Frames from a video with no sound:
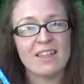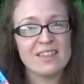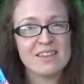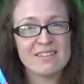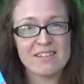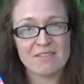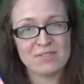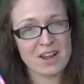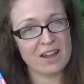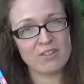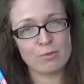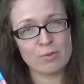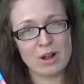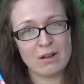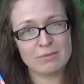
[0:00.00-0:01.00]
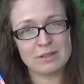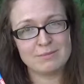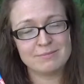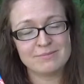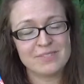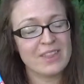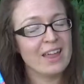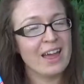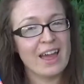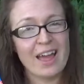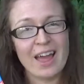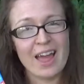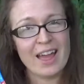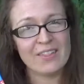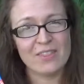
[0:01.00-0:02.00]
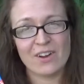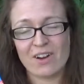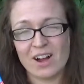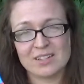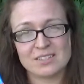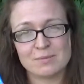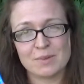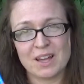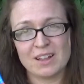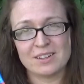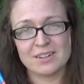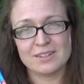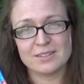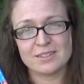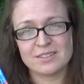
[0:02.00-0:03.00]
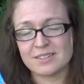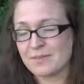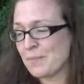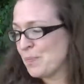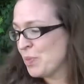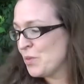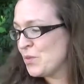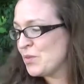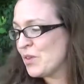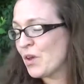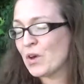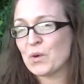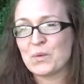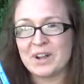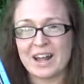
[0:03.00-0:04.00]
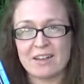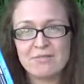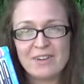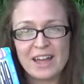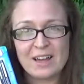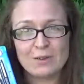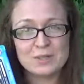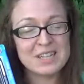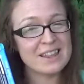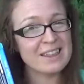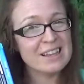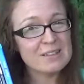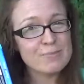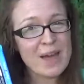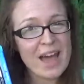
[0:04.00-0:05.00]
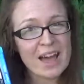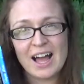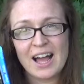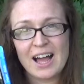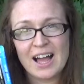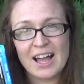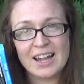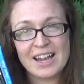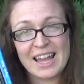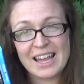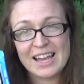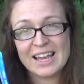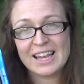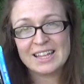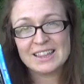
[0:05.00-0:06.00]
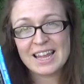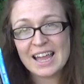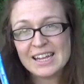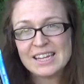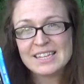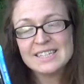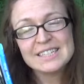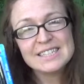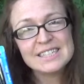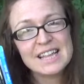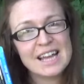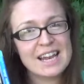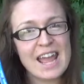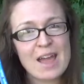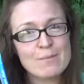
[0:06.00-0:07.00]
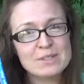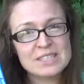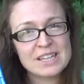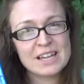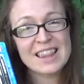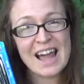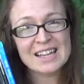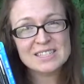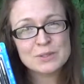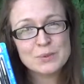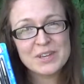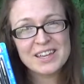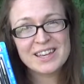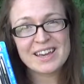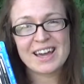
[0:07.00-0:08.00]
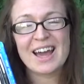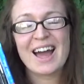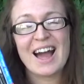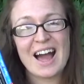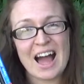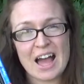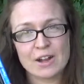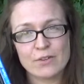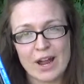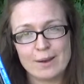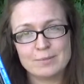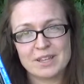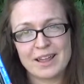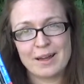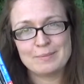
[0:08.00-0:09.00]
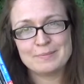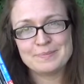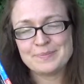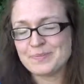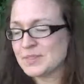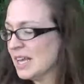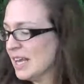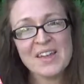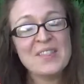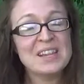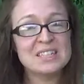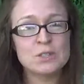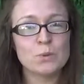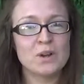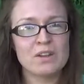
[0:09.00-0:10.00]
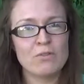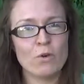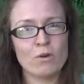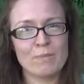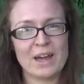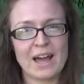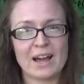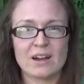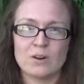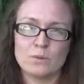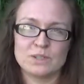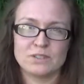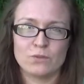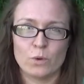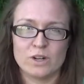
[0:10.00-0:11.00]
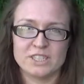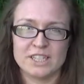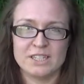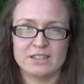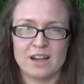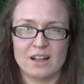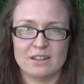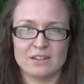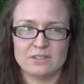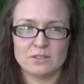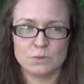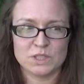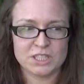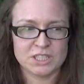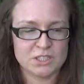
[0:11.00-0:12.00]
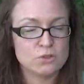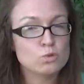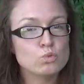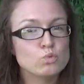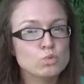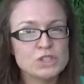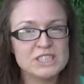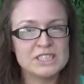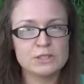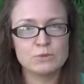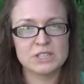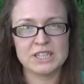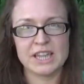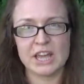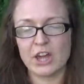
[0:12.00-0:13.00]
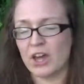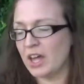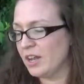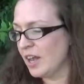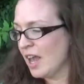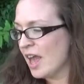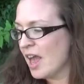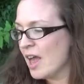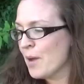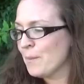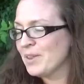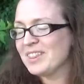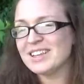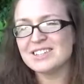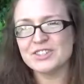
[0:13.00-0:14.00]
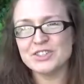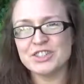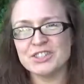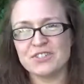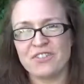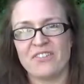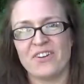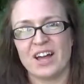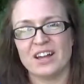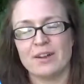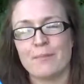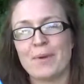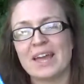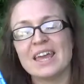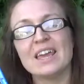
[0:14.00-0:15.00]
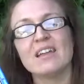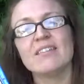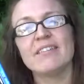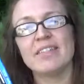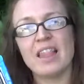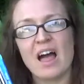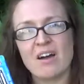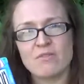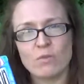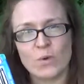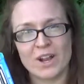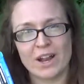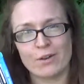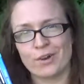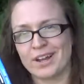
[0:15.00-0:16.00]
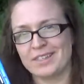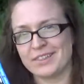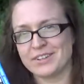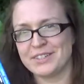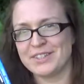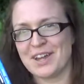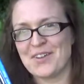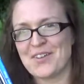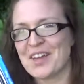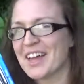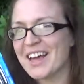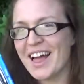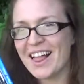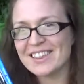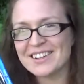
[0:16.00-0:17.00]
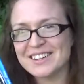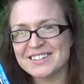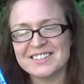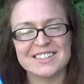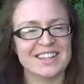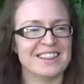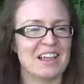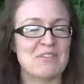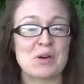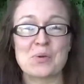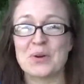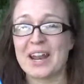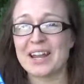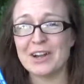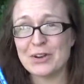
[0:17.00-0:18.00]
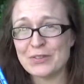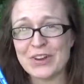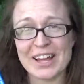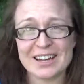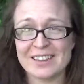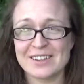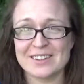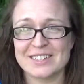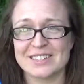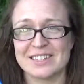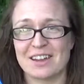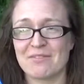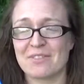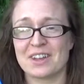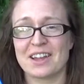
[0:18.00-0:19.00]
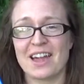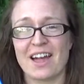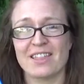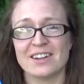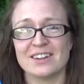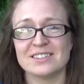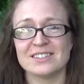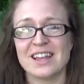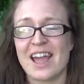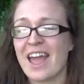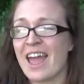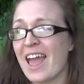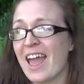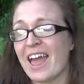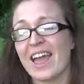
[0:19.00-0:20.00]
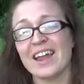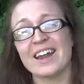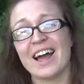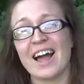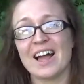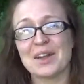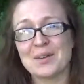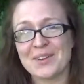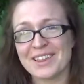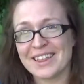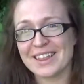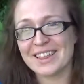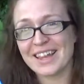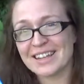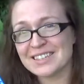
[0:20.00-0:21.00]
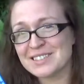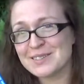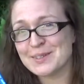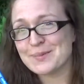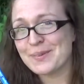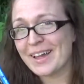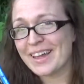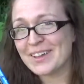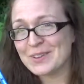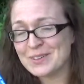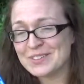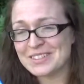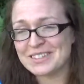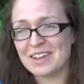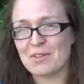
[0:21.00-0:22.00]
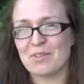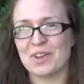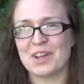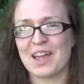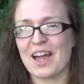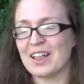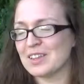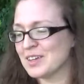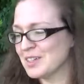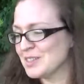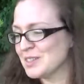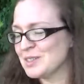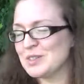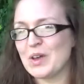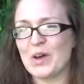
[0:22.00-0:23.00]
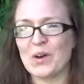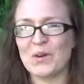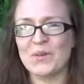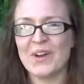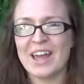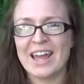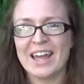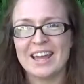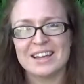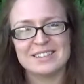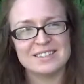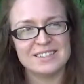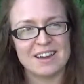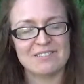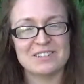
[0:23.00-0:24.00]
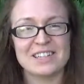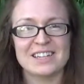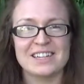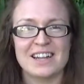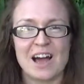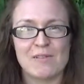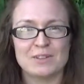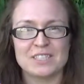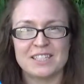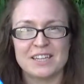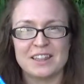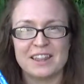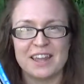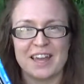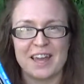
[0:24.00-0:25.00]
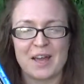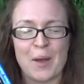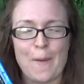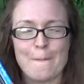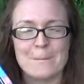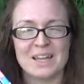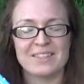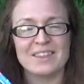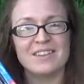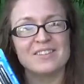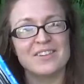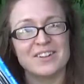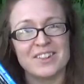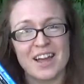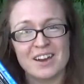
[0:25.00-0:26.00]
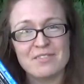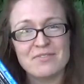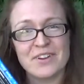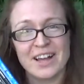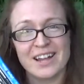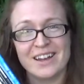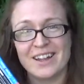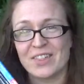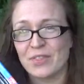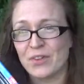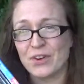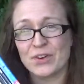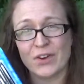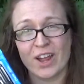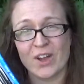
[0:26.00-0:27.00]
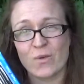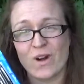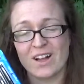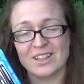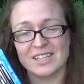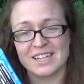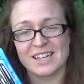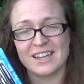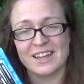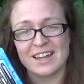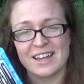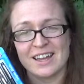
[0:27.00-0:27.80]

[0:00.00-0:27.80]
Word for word: These have neither problem, and they're awesome colors. So when I found this pack on a lightning deal on Amazon last week, I grabbed them. This twenty-four pack was fourteen dollars, which is really, really good. But these are just fun. My kids love when I write their stuff in colors. They love it when I correct their stuff in colors. And I really like to do my own stuff in colors. So it's definitely a novelty thing, but these are a lot of fun. They're great quality.